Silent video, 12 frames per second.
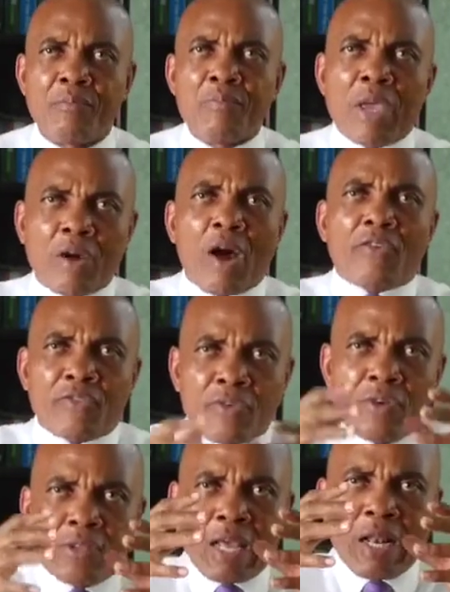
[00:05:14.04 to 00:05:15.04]

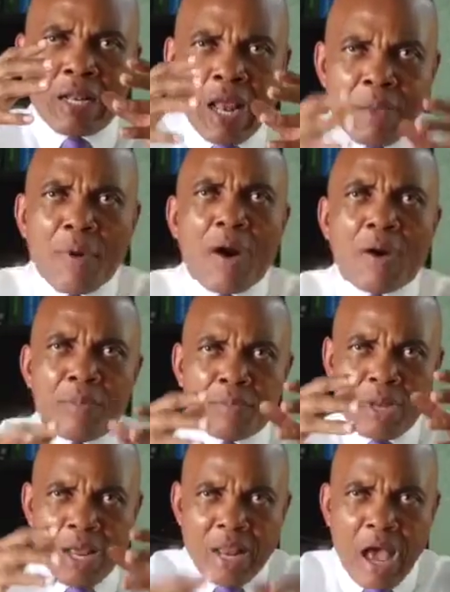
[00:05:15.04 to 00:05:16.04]
Because the
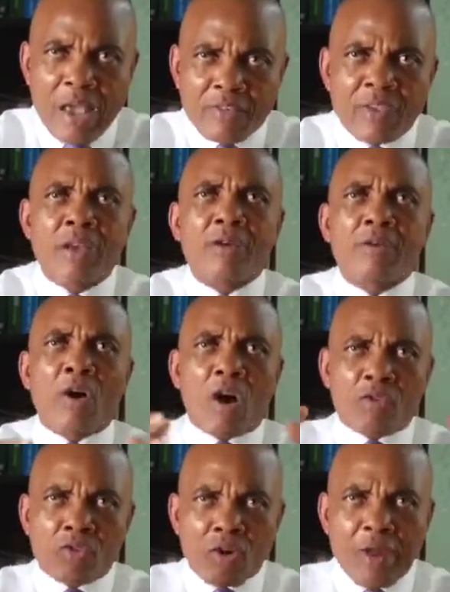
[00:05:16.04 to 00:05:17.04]
labor leaders
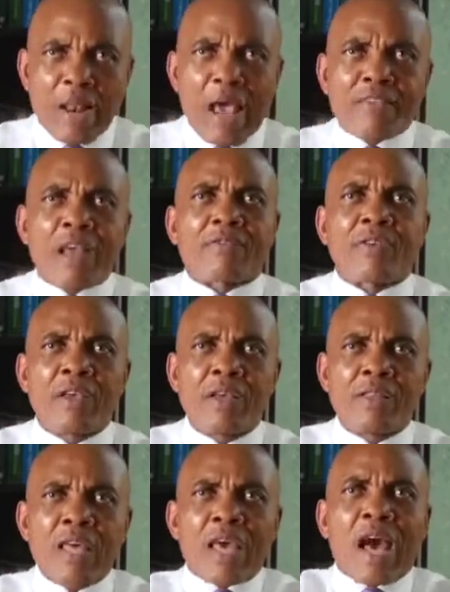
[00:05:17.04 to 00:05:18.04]
also realize that
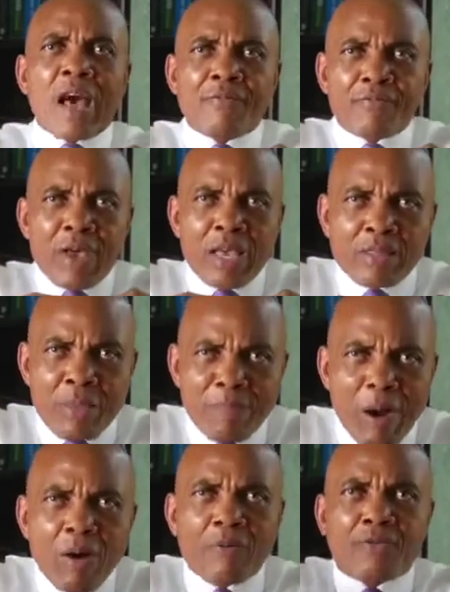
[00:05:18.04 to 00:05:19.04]
they have the
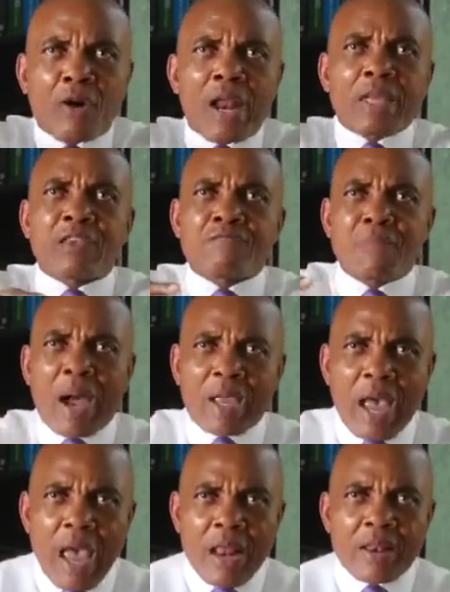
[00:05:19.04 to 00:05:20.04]
power of collective
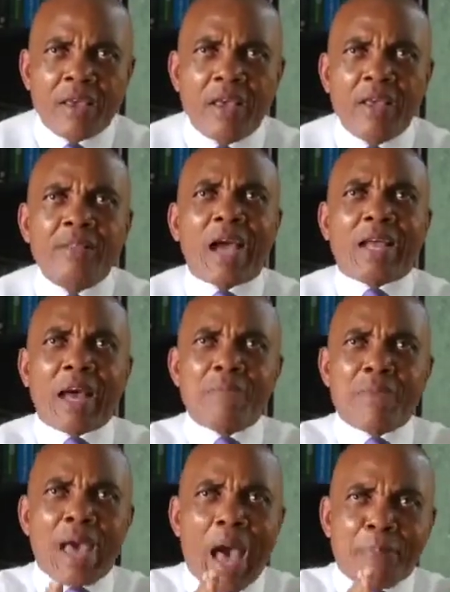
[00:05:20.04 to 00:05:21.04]
bargain that
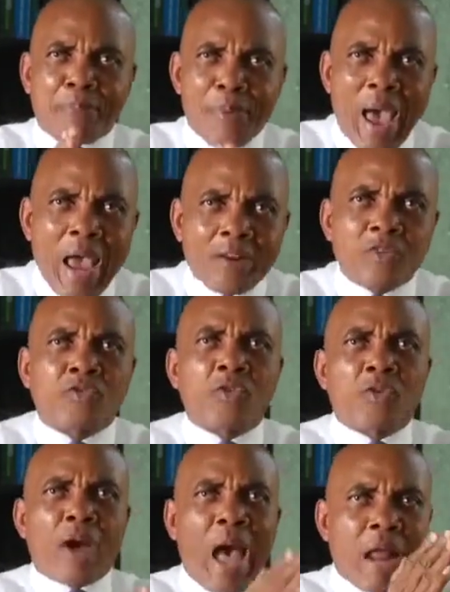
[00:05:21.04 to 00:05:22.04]
can be applied
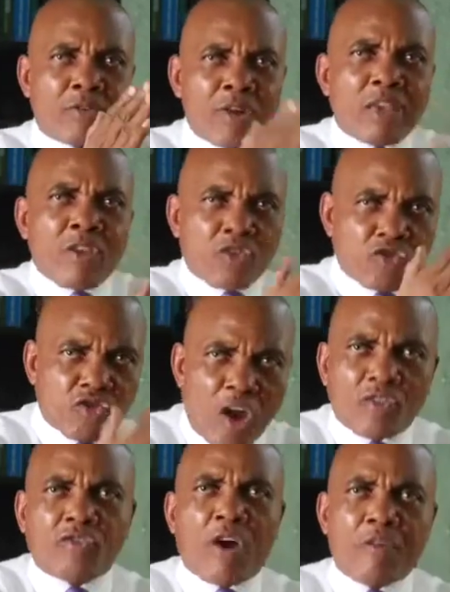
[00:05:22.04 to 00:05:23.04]
to address the
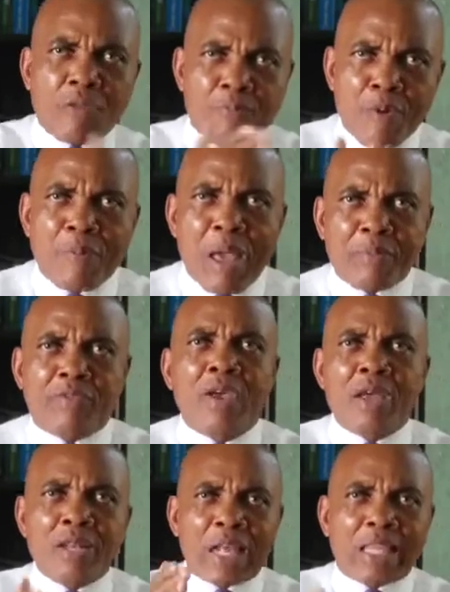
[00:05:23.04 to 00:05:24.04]
source of the
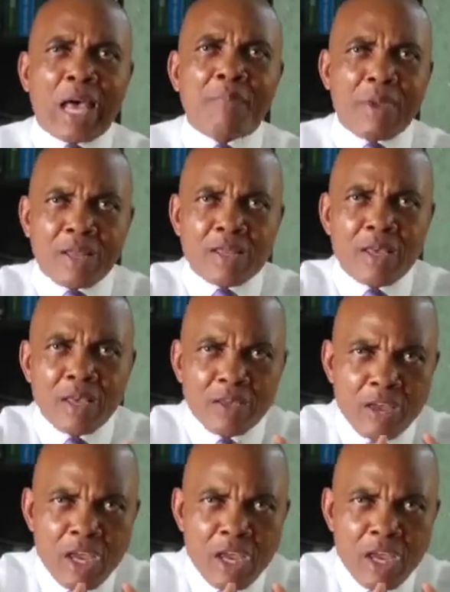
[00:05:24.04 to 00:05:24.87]
problems that have been,